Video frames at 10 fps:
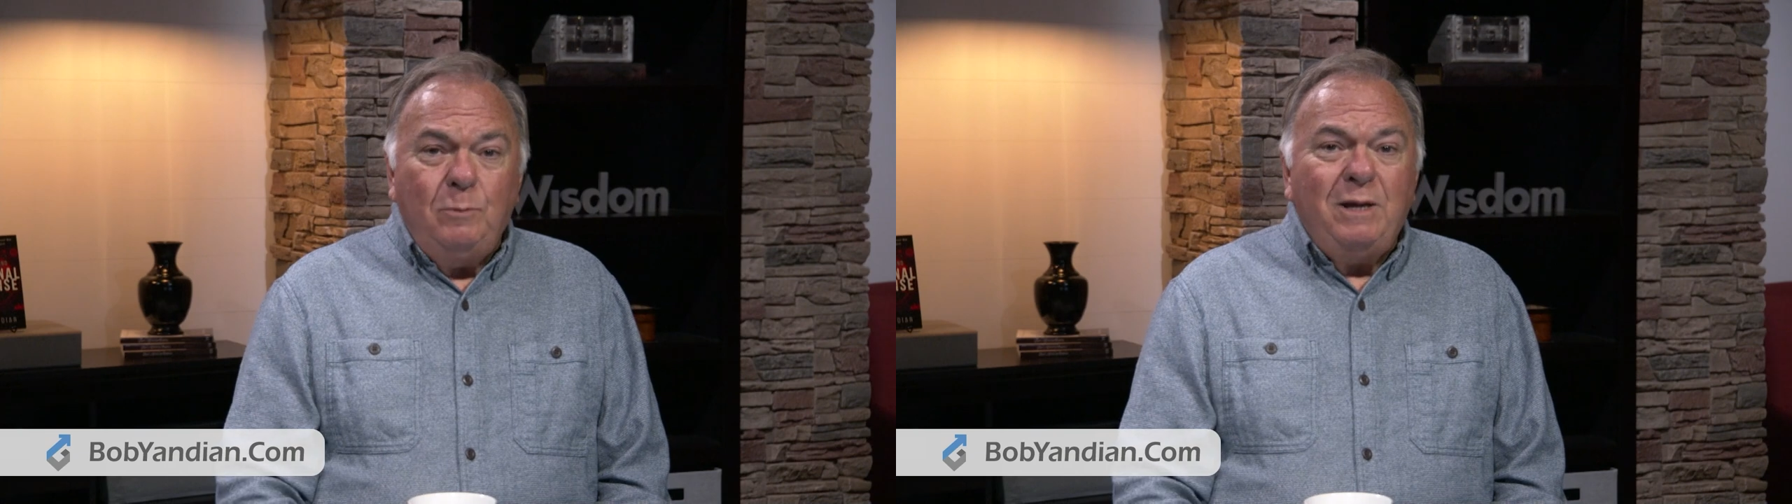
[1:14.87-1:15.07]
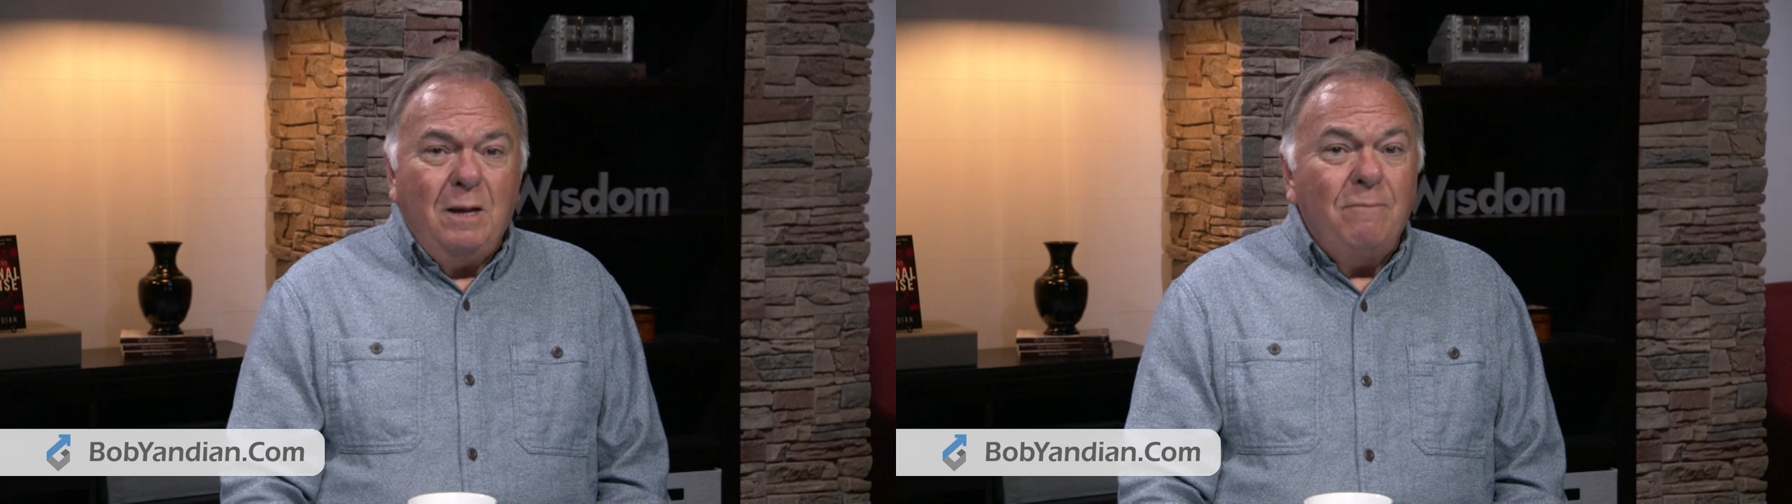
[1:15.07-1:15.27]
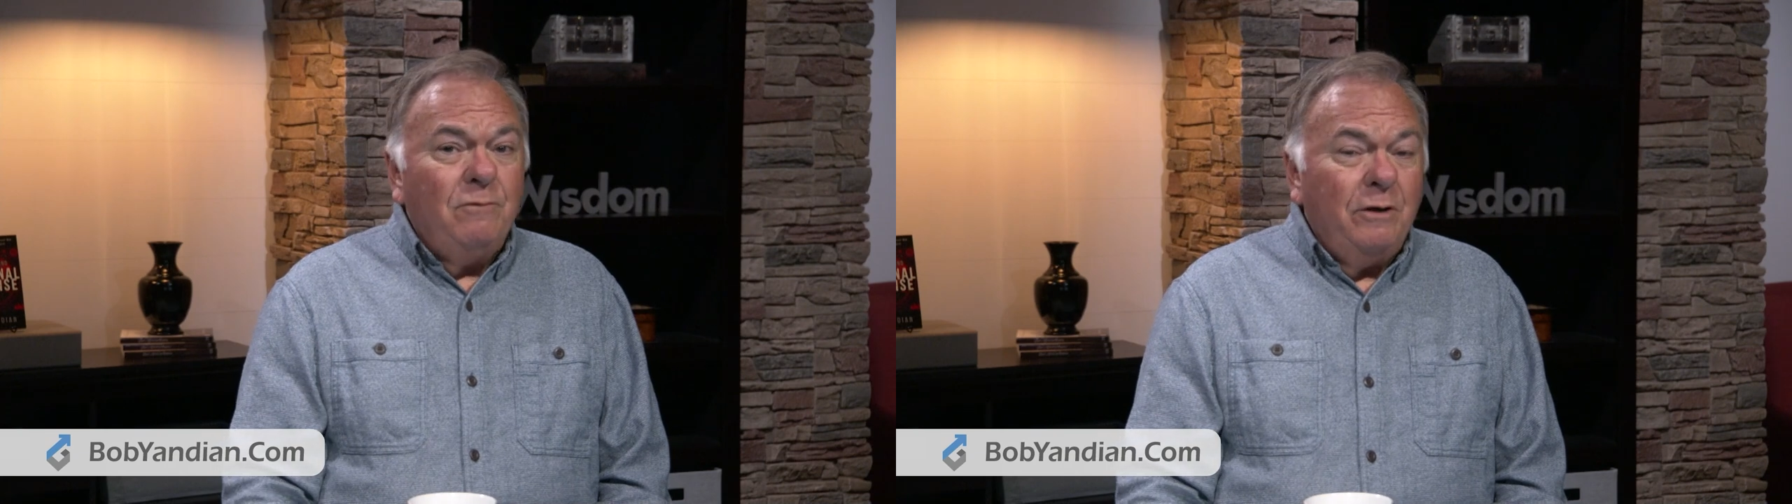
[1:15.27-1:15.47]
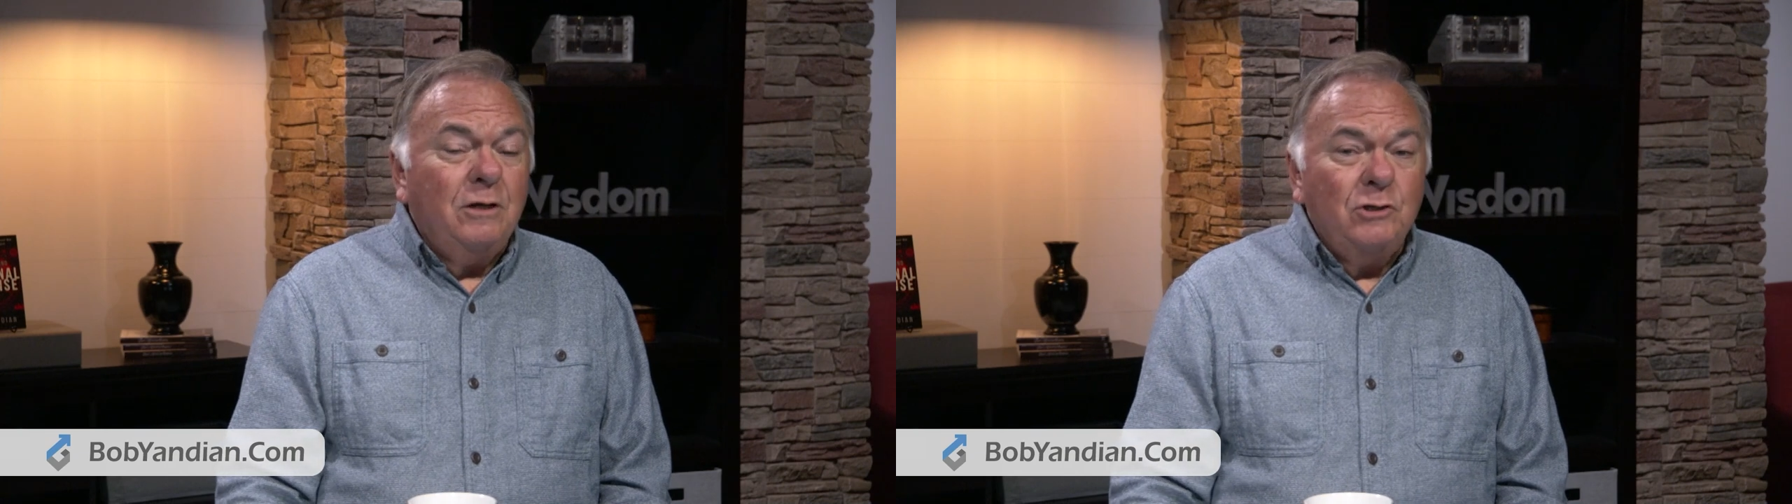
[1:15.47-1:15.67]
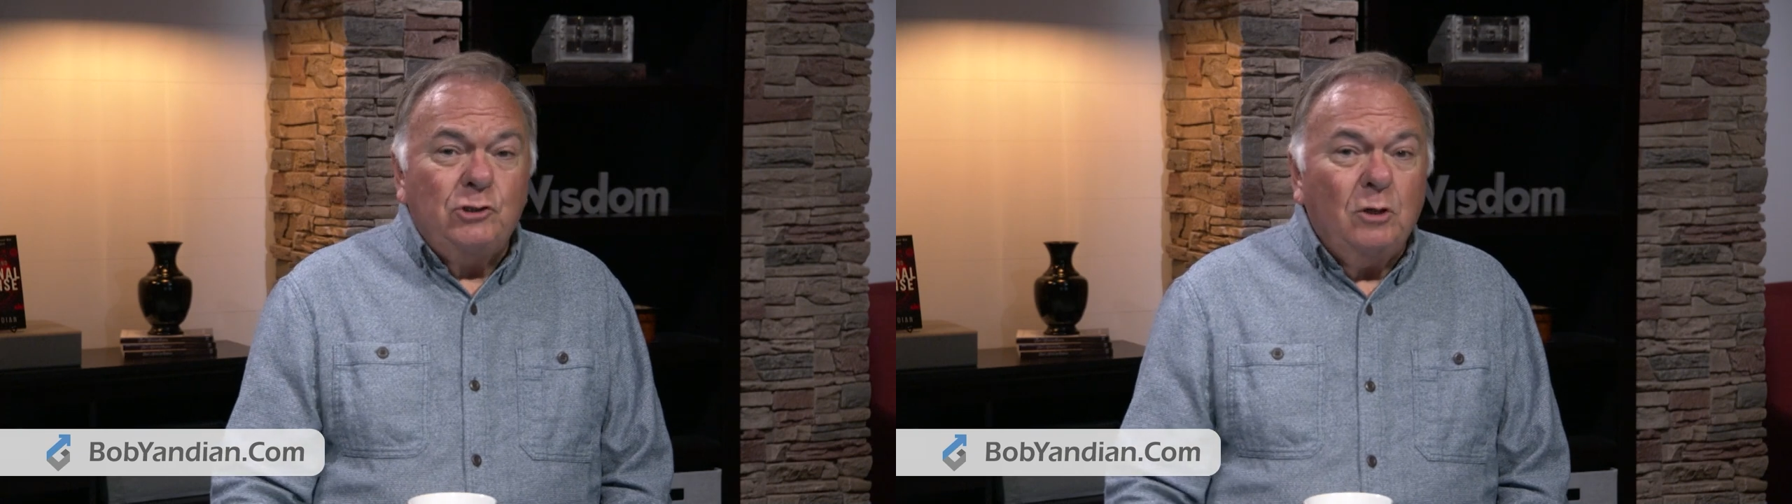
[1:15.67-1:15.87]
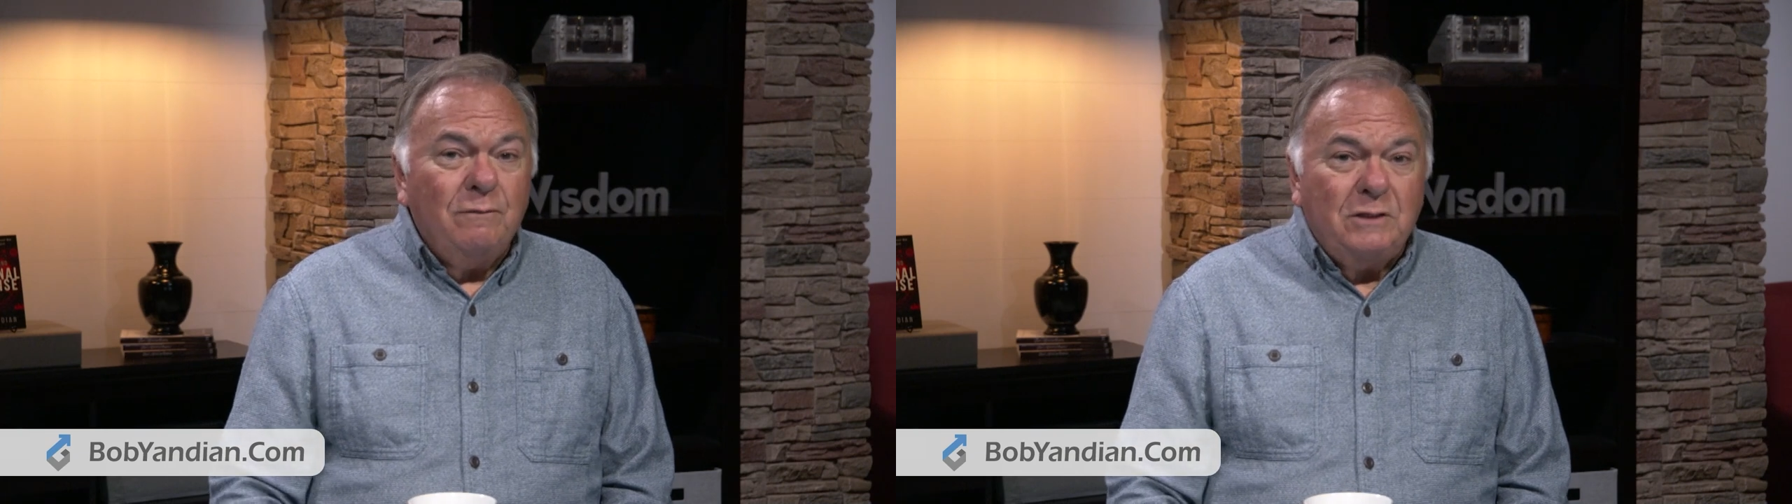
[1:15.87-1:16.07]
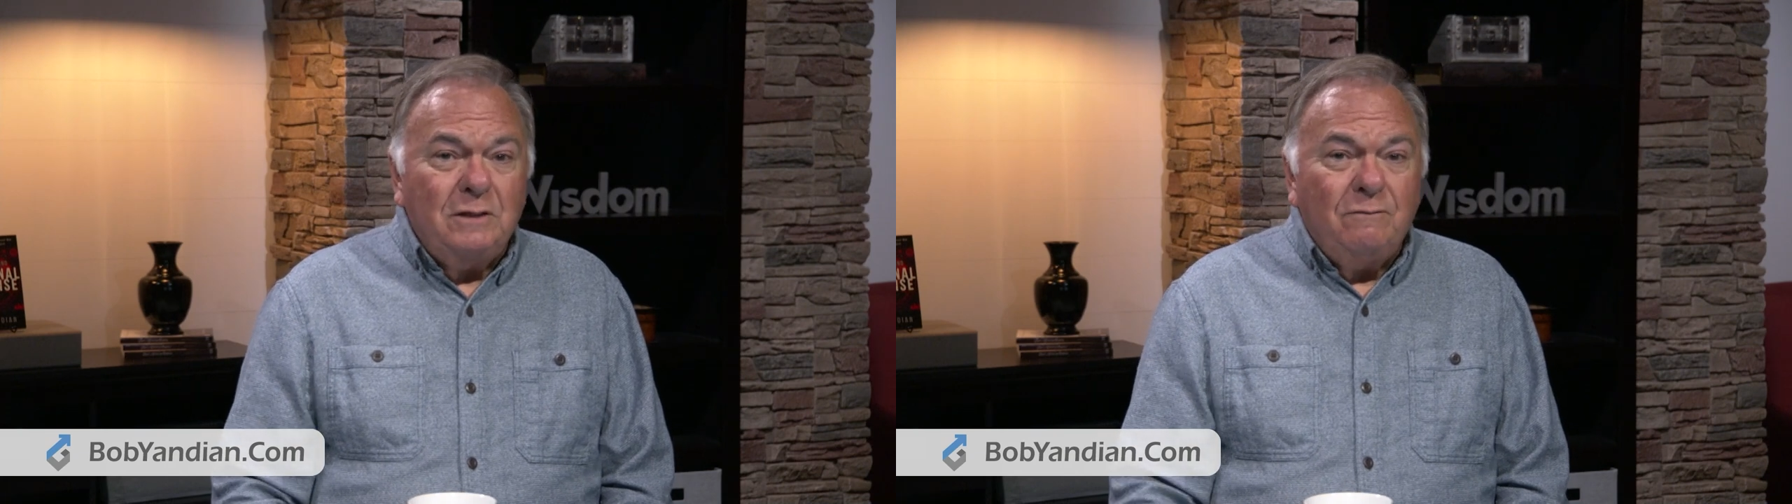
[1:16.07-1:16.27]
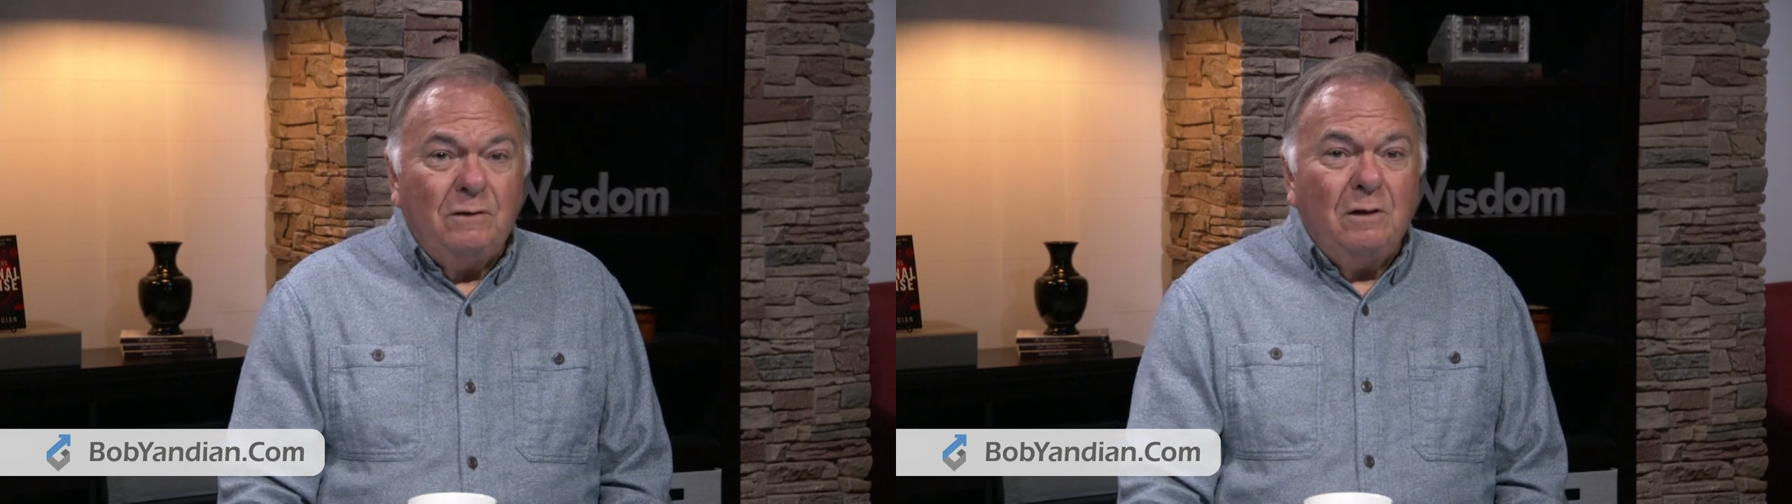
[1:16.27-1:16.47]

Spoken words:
you become very conservative.